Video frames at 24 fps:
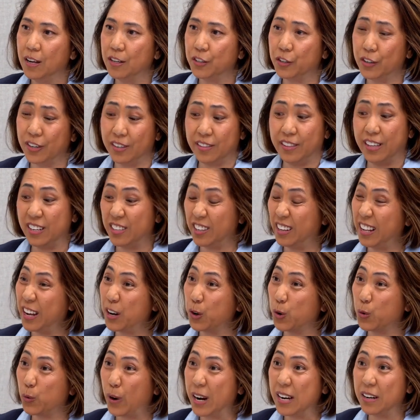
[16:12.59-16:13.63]
So there's a lot
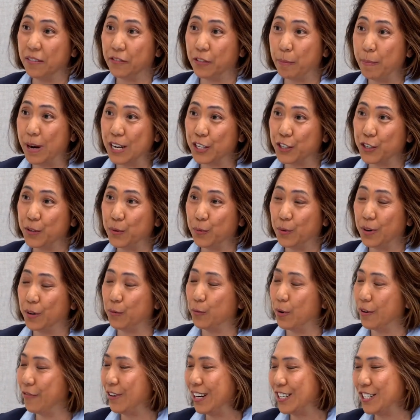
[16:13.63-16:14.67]
of great information. We're
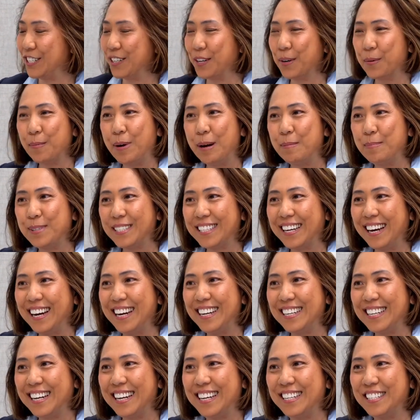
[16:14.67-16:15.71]
refreshing our
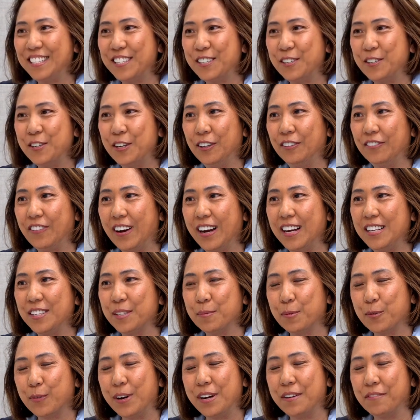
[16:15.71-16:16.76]
website. And so you'll find
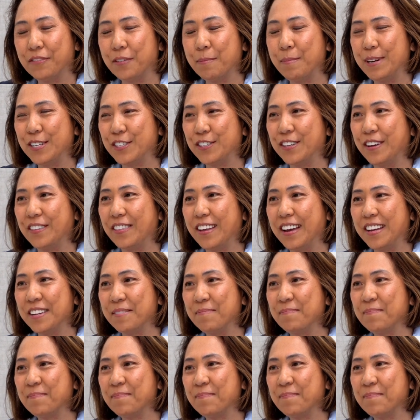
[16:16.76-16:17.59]
some great information on that.